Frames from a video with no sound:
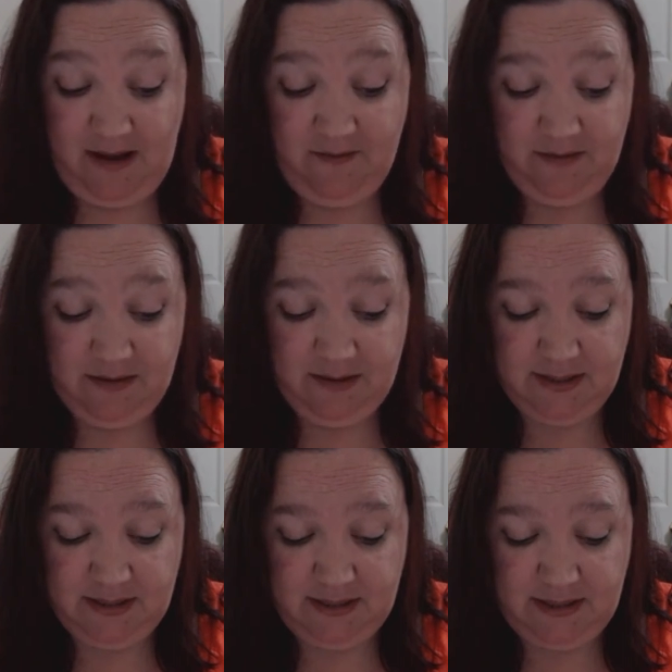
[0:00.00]
Scav
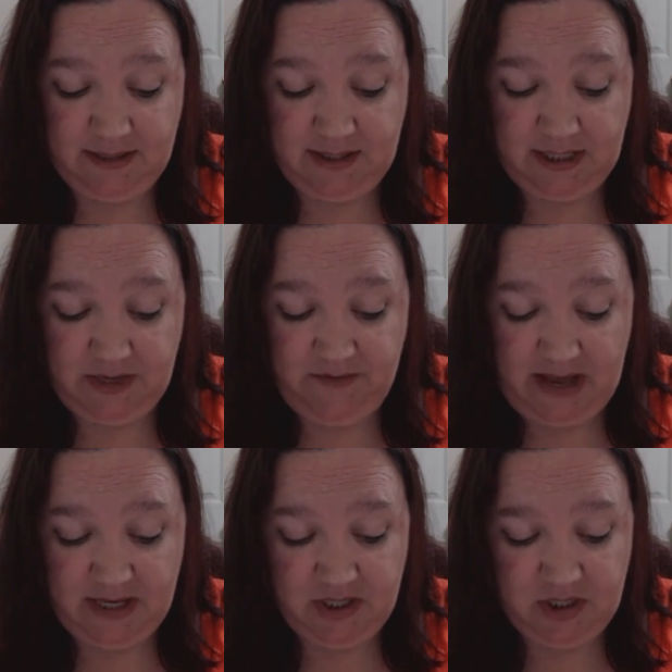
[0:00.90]

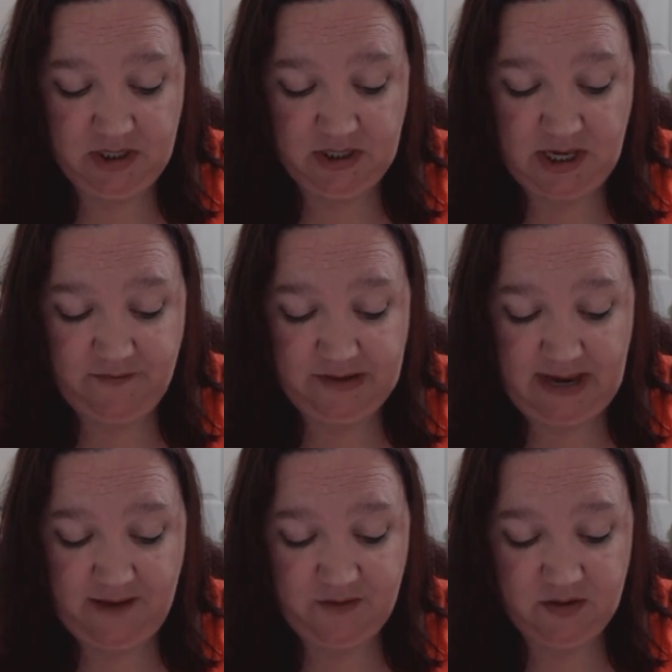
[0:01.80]

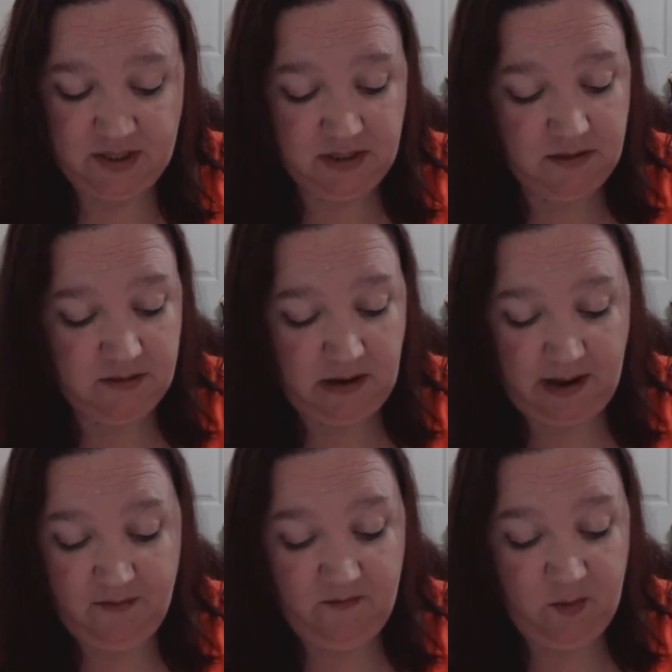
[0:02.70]
Savgaverson.
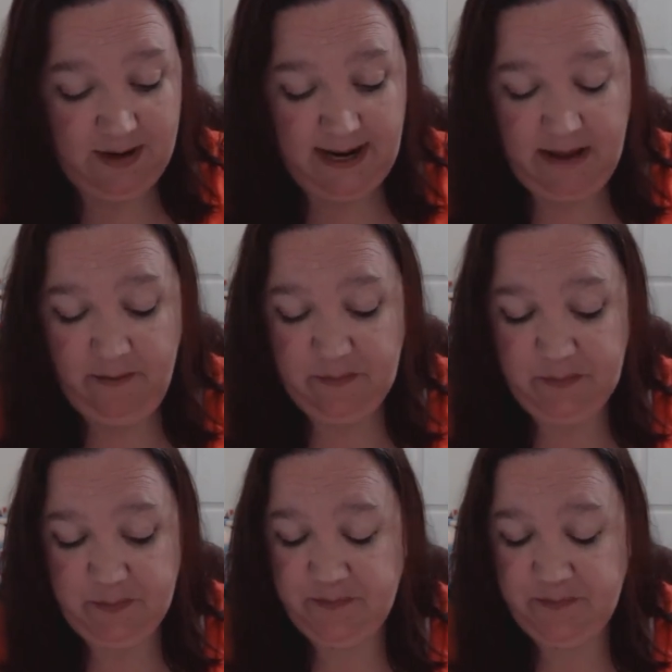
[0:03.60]
I have no idea.